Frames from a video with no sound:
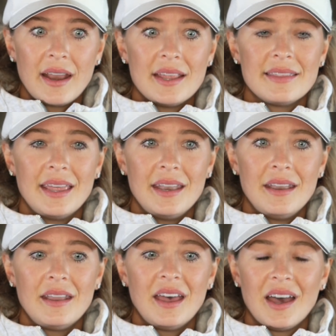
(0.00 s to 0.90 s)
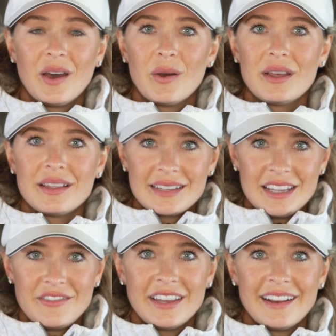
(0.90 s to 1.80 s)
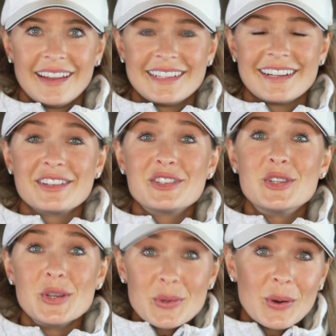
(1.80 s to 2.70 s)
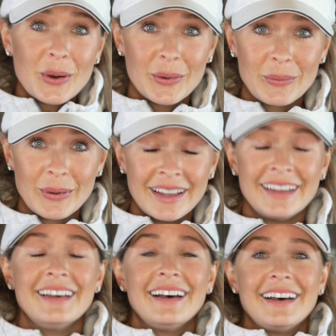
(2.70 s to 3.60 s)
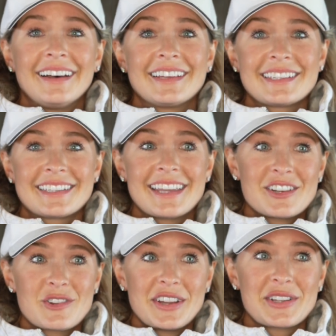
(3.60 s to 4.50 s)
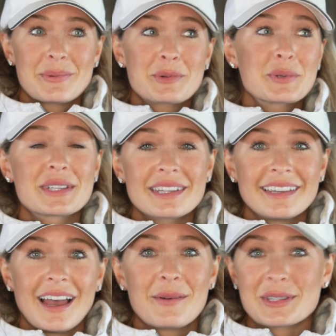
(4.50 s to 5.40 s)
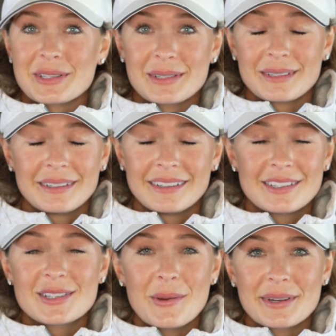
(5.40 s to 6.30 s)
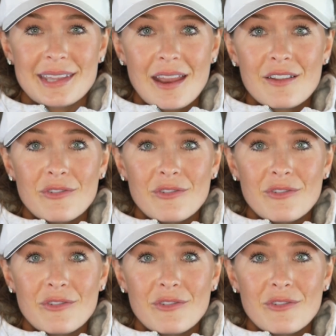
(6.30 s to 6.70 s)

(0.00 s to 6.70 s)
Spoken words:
And then Evie and I did a duo stage race, which I was so excited